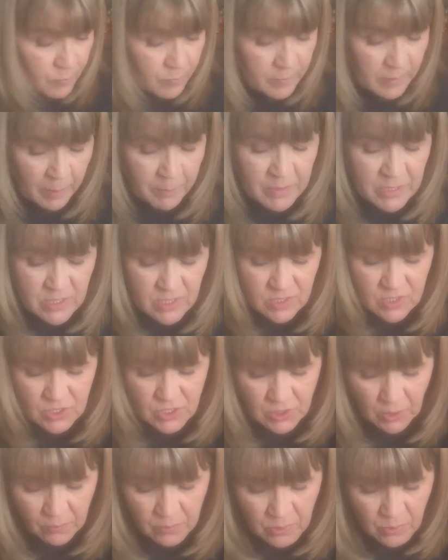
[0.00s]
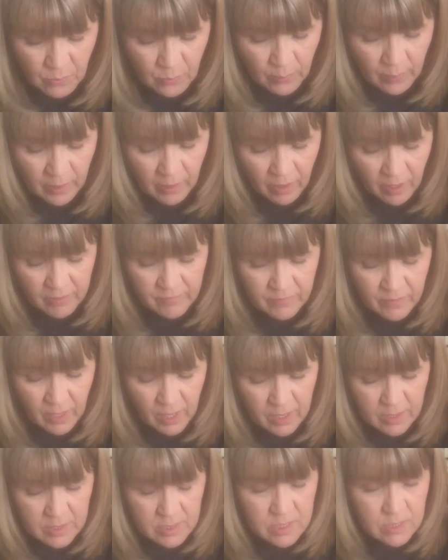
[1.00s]
Let me just show you where I've
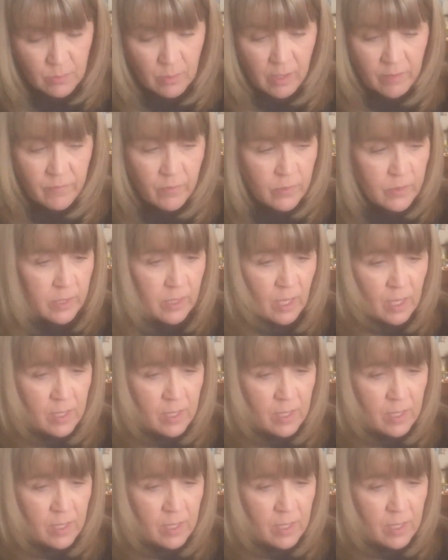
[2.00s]
gotten to, and I'll